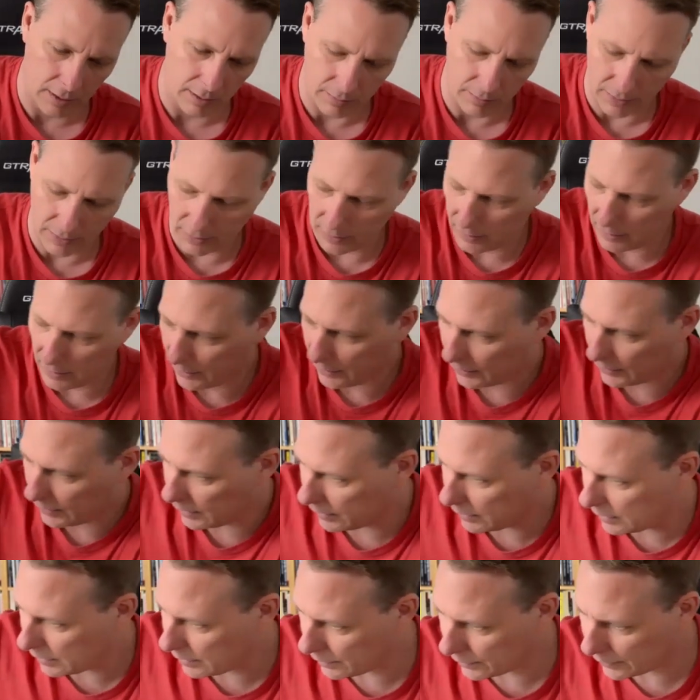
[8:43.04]
So let's set
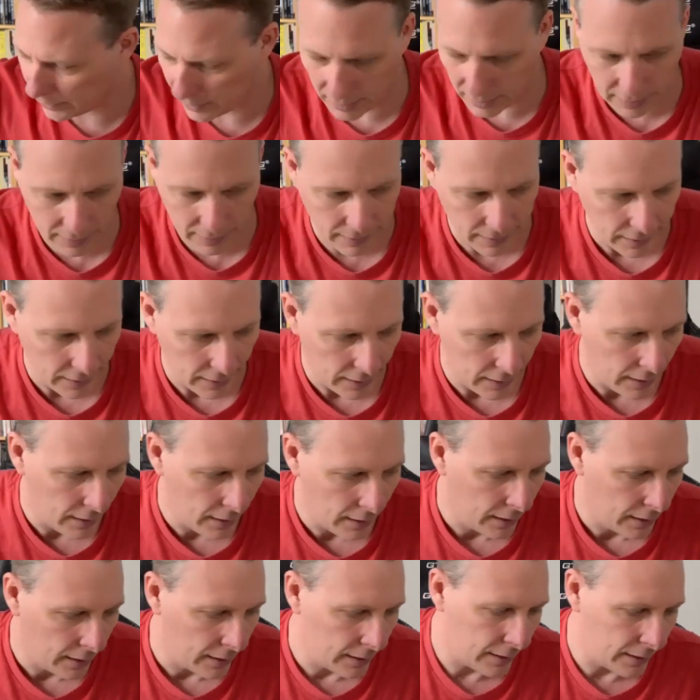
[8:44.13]
that aside.
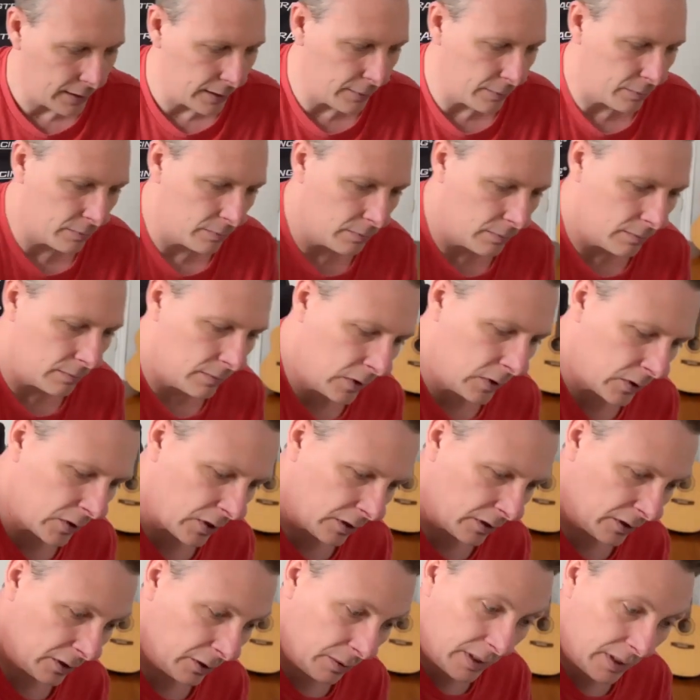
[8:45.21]
There's
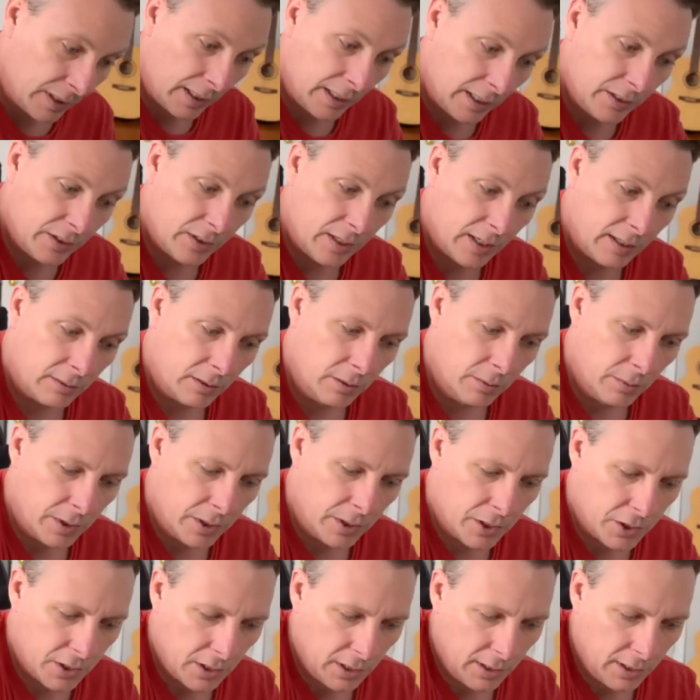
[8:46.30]
also a dice tower, which